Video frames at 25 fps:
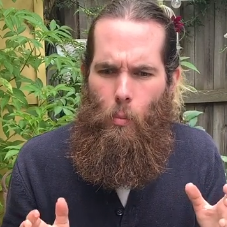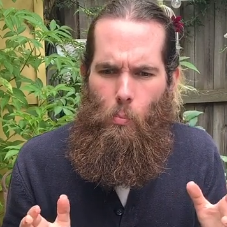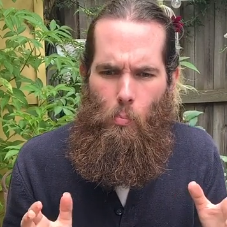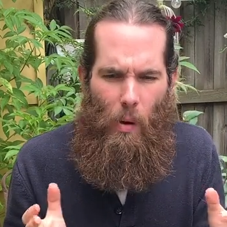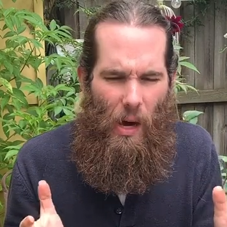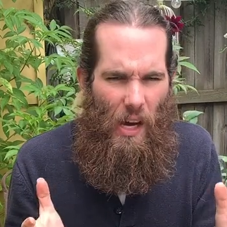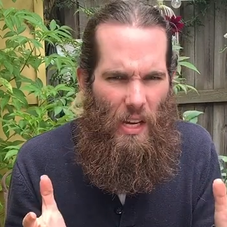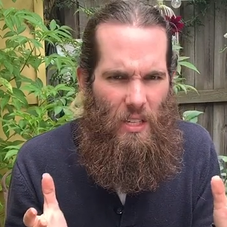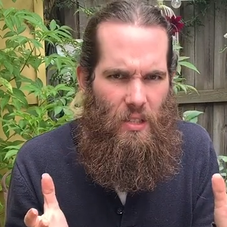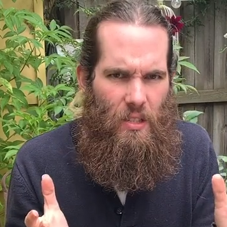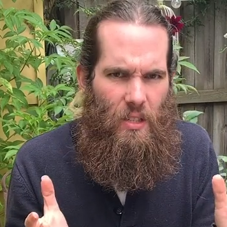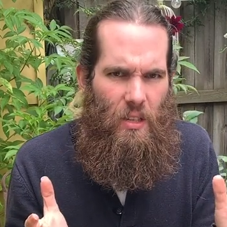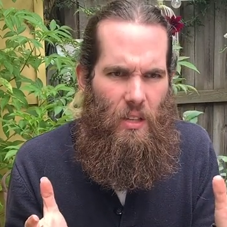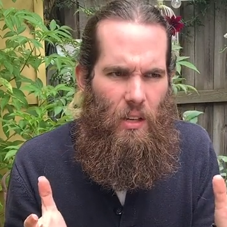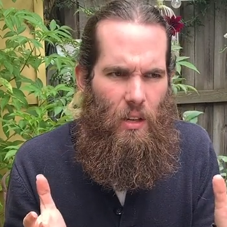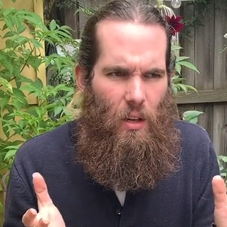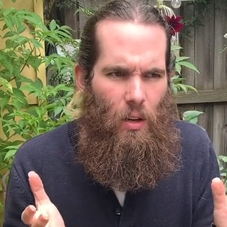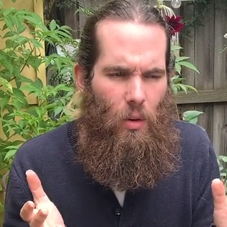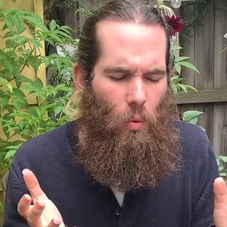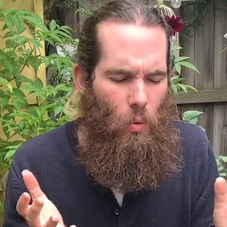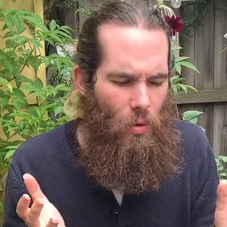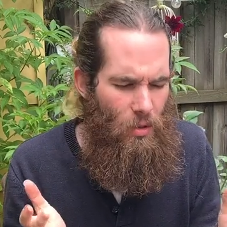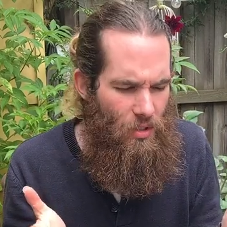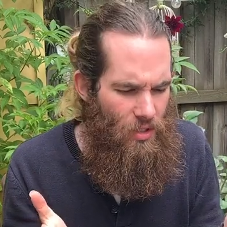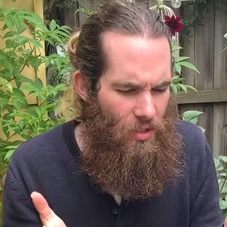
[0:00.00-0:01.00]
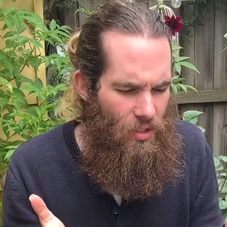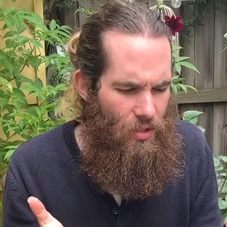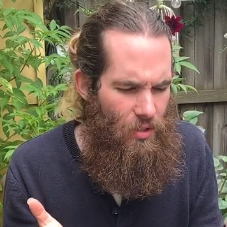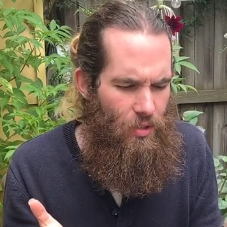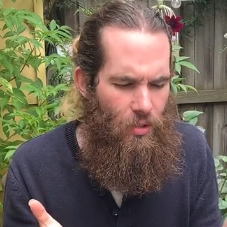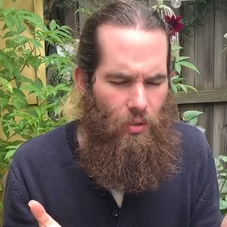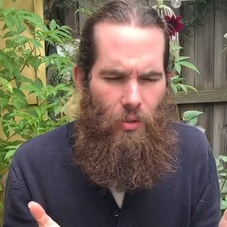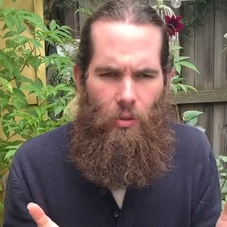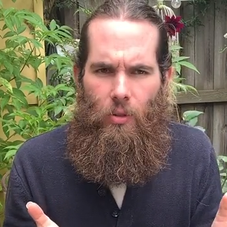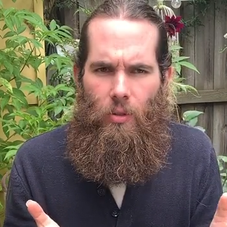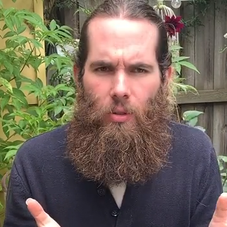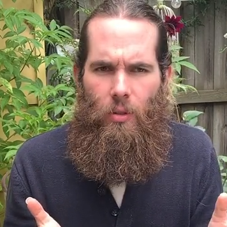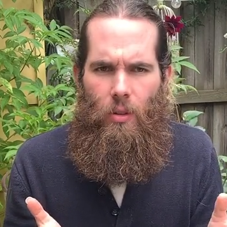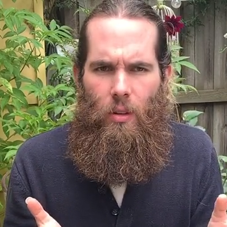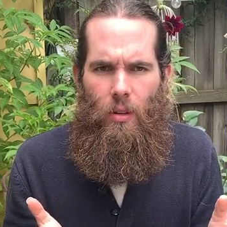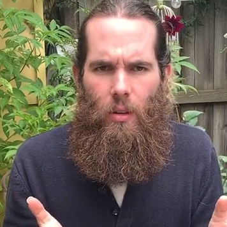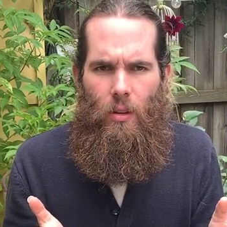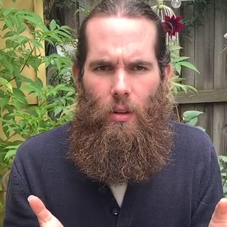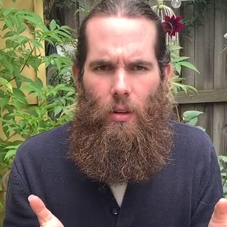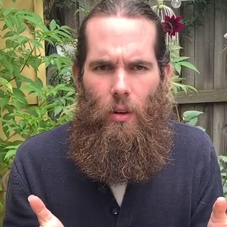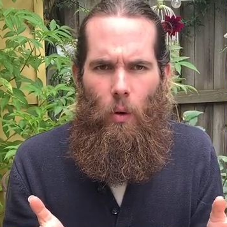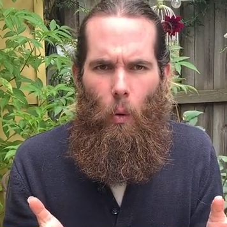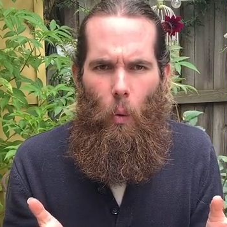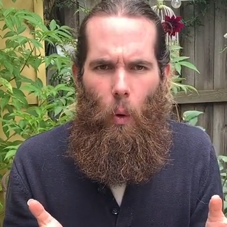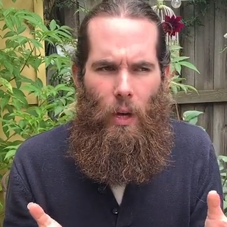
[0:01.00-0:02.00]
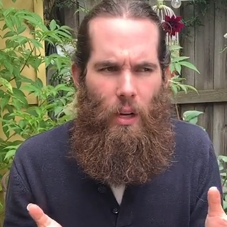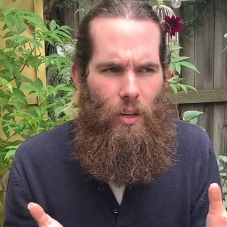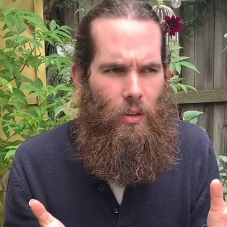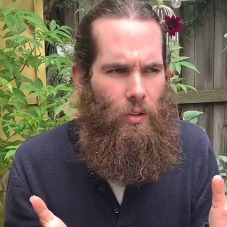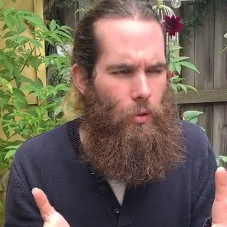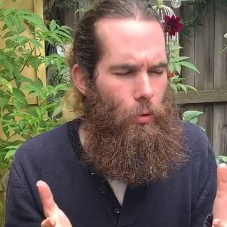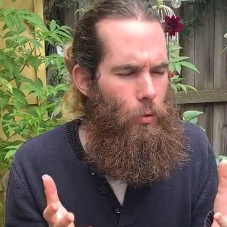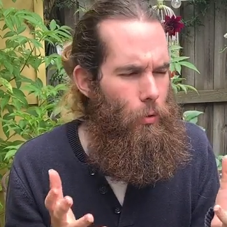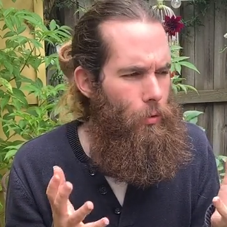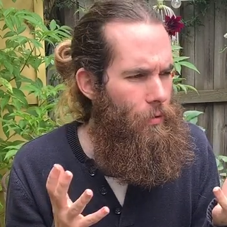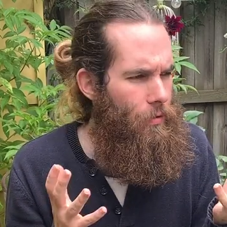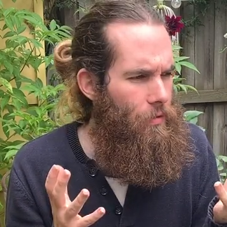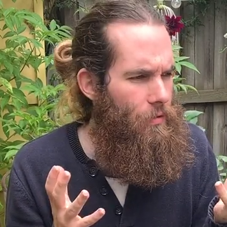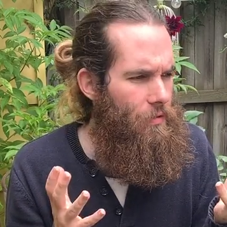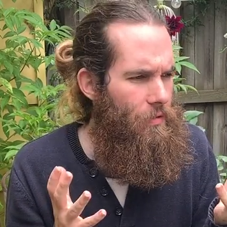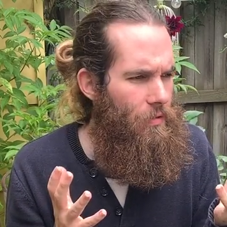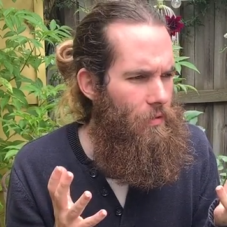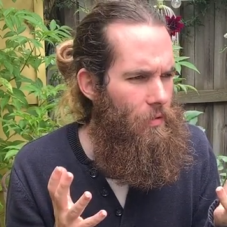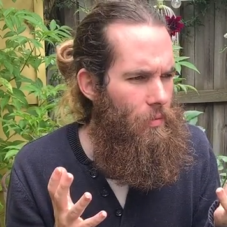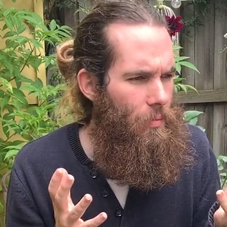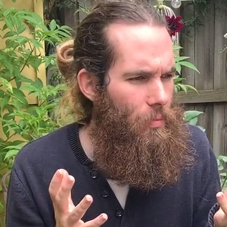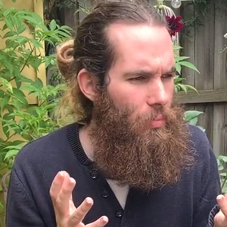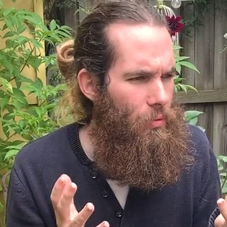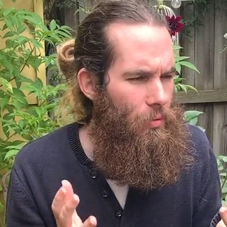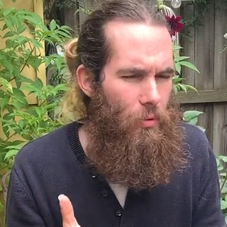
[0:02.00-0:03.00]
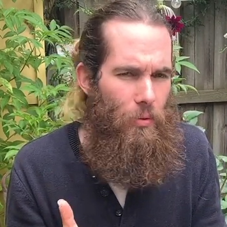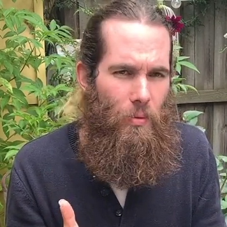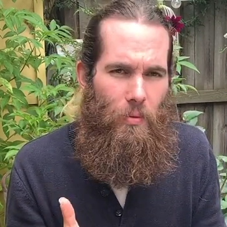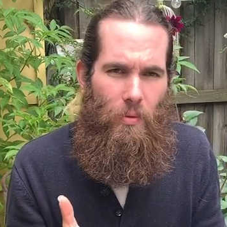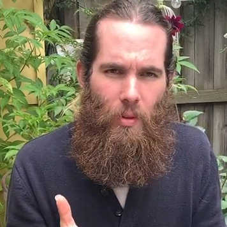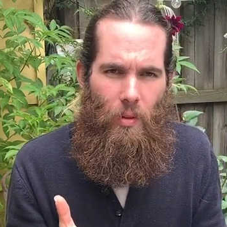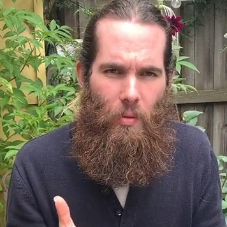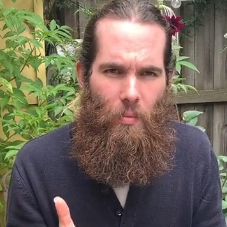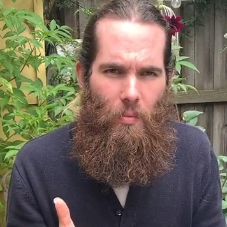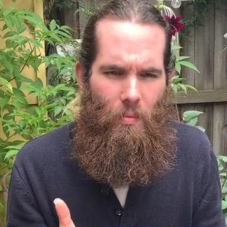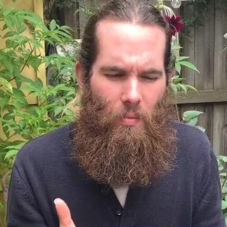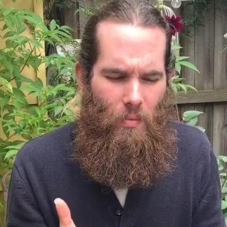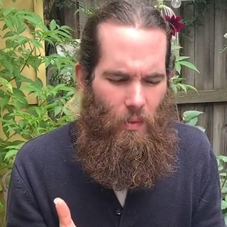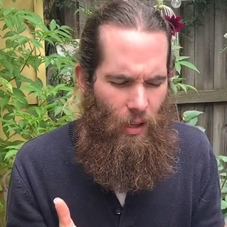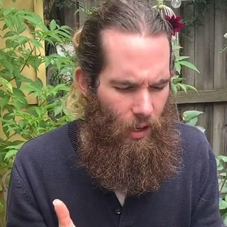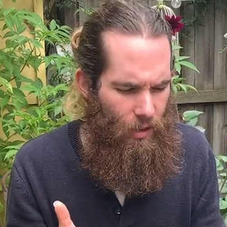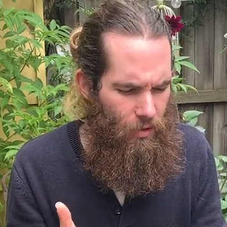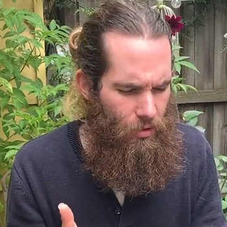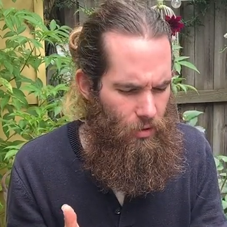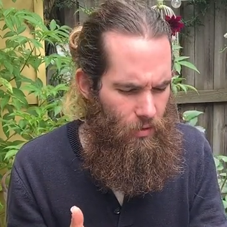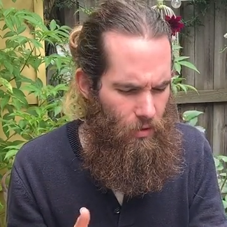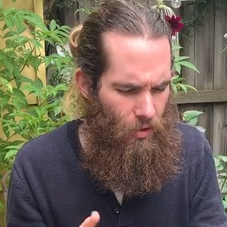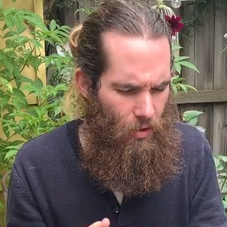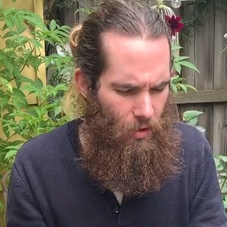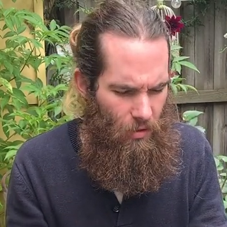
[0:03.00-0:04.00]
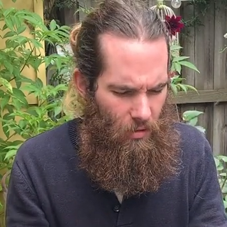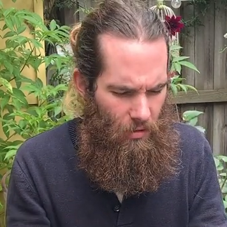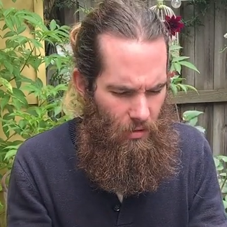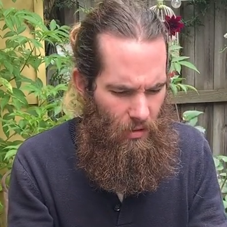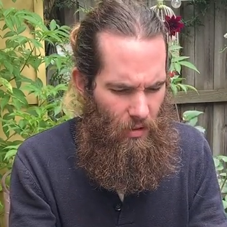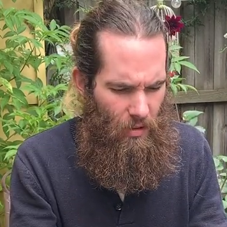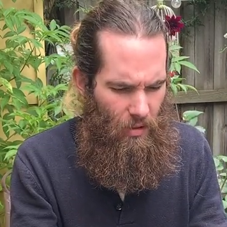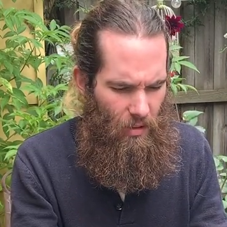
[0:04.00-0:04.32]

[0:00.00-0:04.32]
But what do you do when you've pruned them and you've got